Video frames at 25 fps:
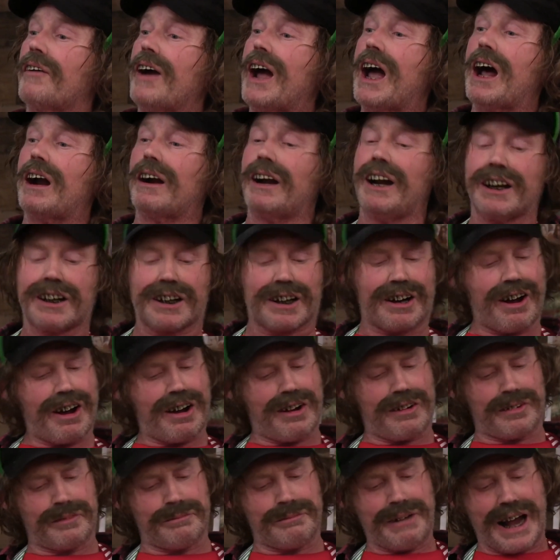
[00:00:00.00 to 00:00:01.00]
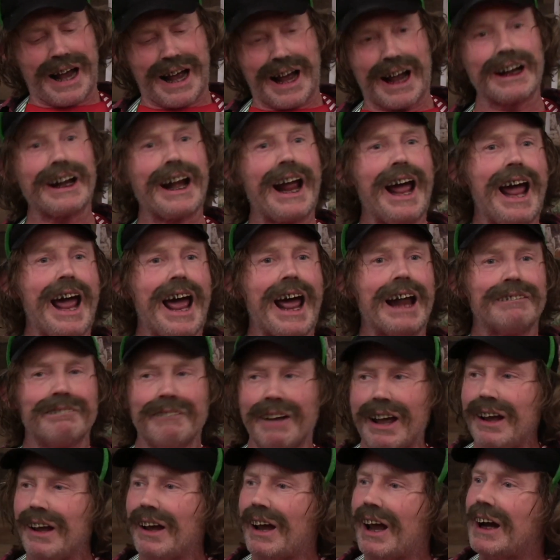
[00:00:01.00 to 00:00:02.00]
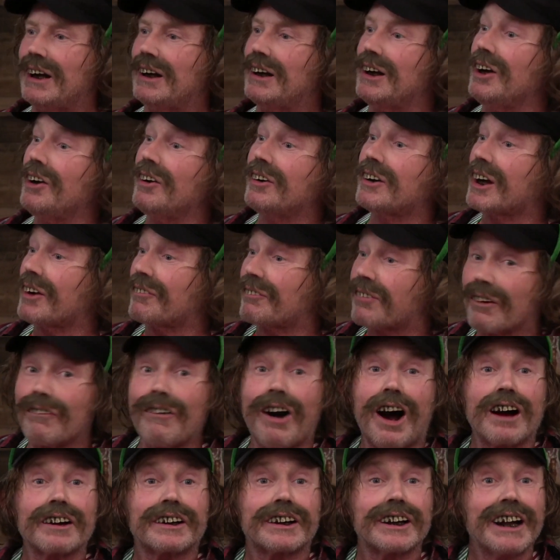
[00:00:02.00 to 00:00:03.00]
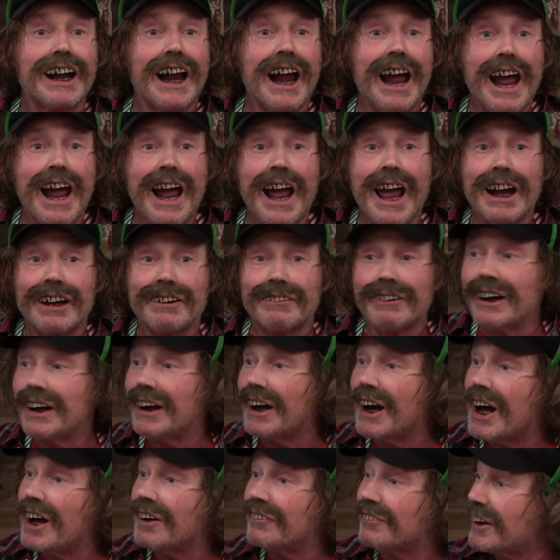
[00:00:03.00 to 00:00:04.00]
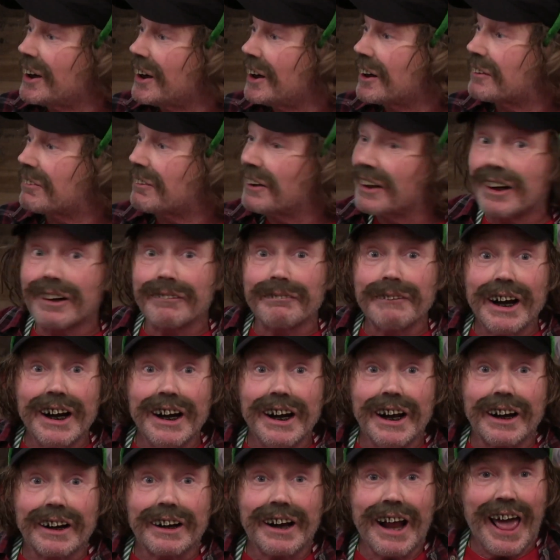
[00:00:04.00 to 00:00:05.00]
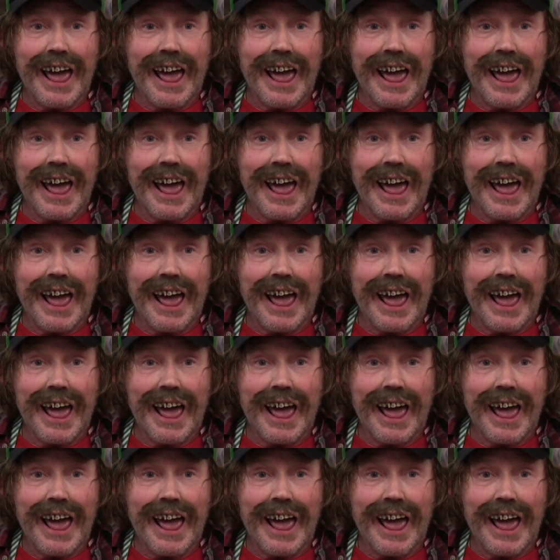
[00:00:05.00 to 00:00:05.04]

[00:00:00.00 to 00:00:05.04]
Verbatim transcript: fountain, it's called a bidet and you use it for washing your hands when you're done finished with your business.